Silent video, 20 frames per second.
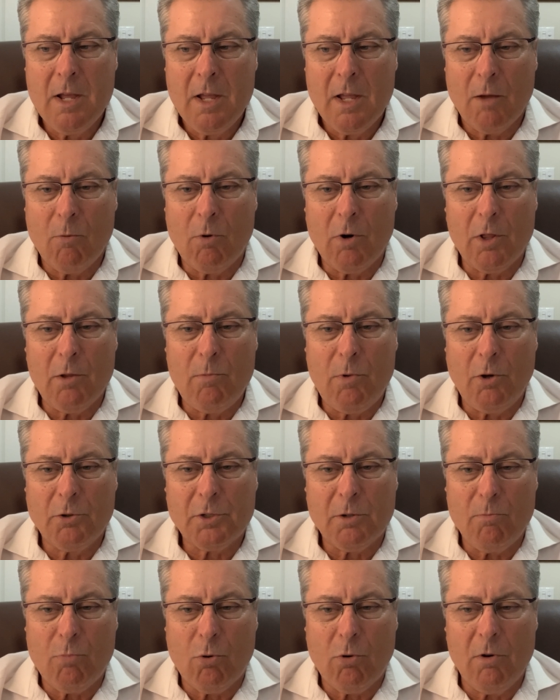And one of the most
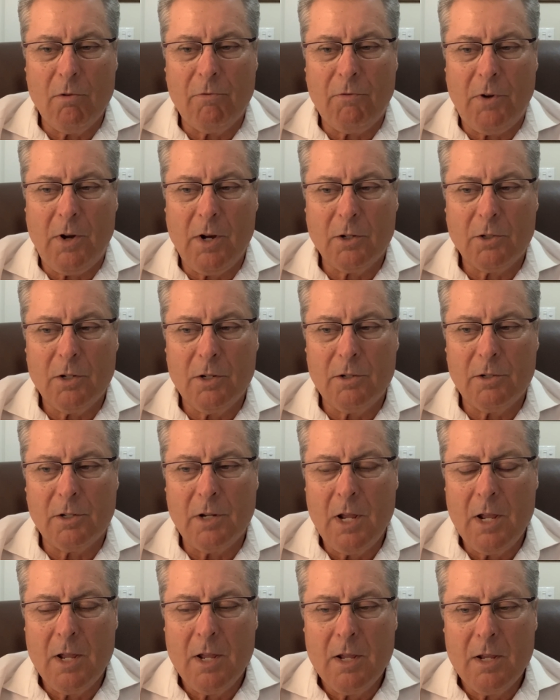important functions
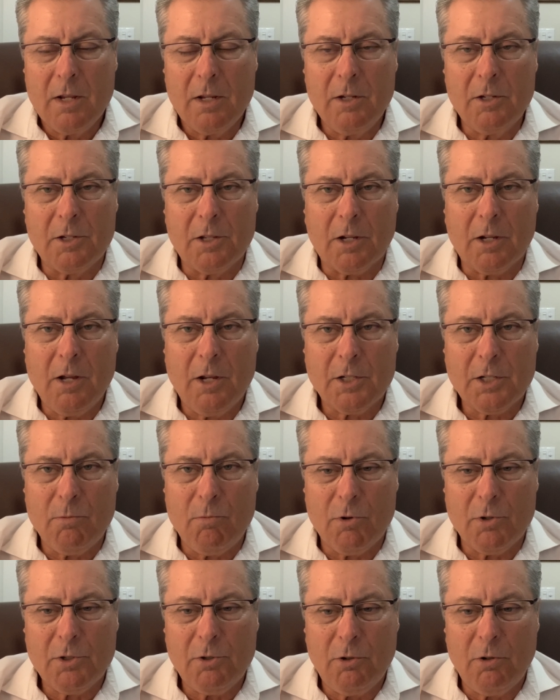is the
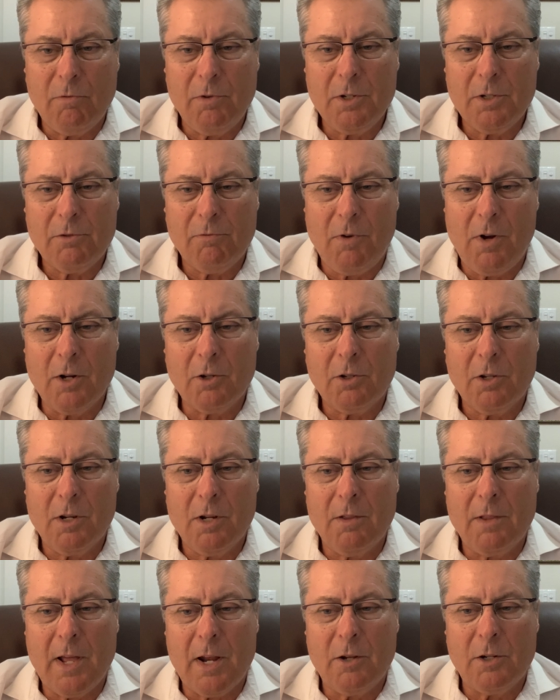customer service function,
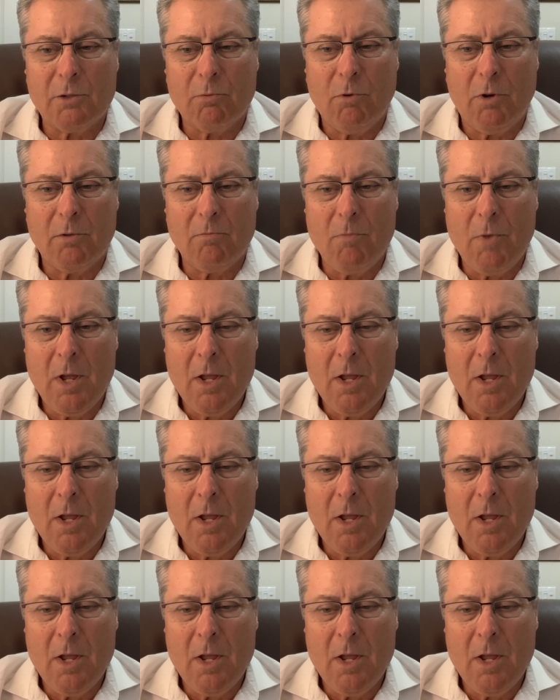and that is what